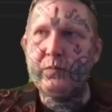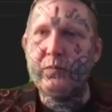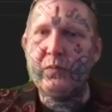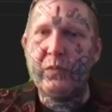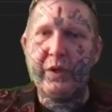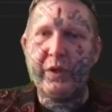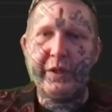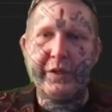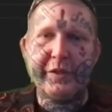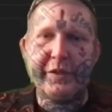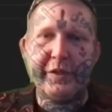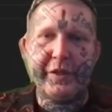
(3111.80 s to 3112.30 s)

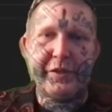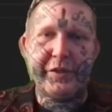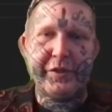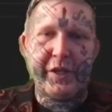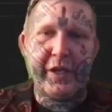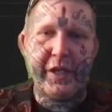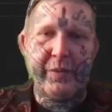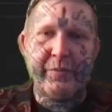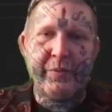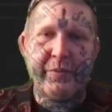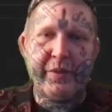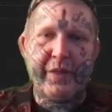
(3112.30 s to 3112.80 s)
This is a
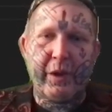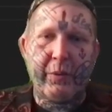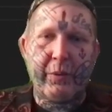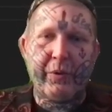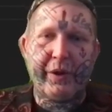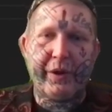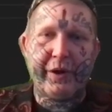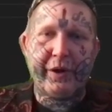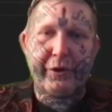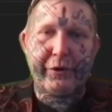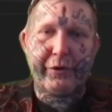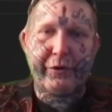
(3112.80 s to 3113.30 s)
schema that we're
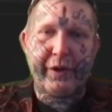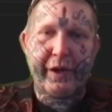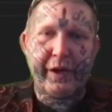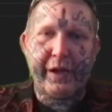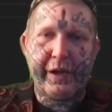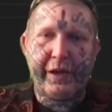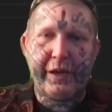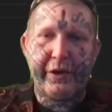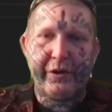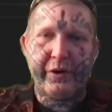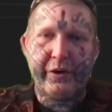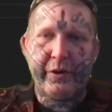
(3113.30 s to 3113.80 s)
going to create
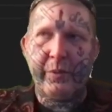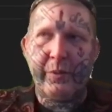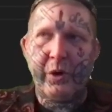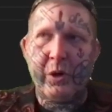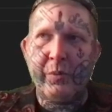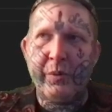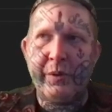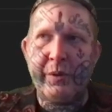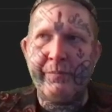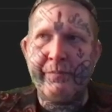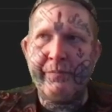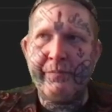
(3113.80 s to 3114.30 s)
here in a
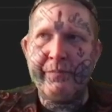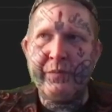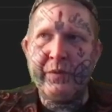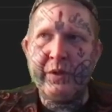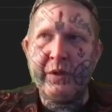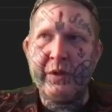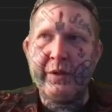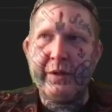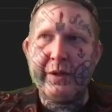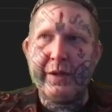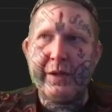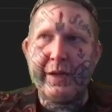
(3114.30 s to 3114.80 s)
moment.
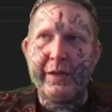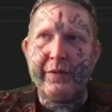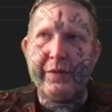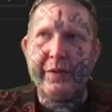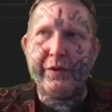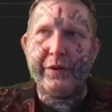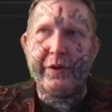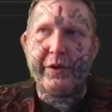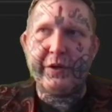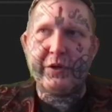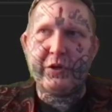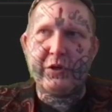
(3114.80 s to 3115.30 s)
And
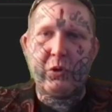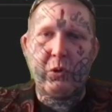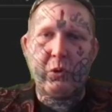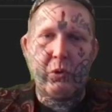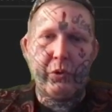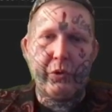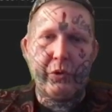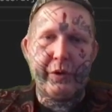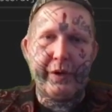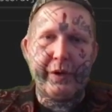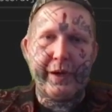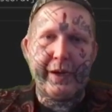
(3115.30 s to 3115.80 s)
then
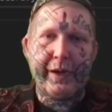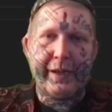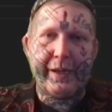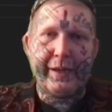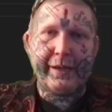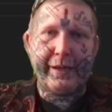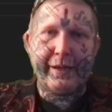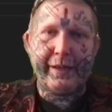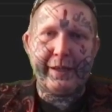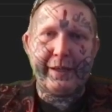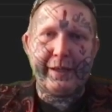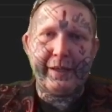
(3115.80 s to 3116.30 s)
Discord
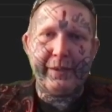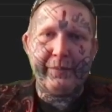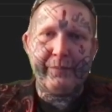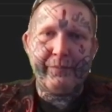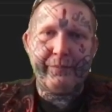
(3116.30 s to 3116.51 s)
ID,